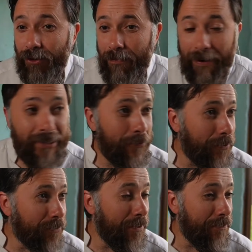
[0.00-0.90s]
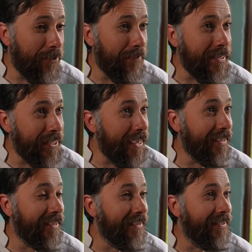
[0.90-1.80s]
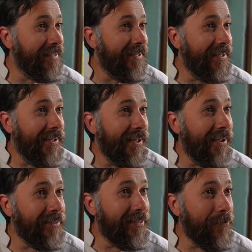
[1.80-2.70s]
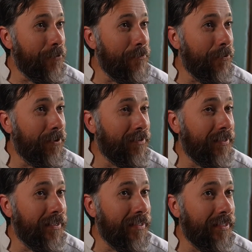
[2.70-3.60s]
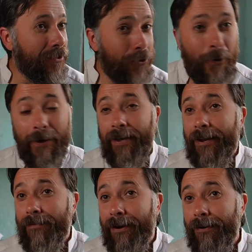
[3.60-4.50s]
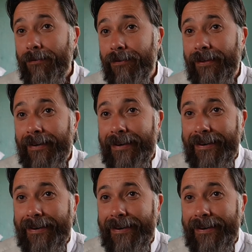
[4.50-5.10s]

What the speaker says: a surprise that was prepared by Jake. And we were talking about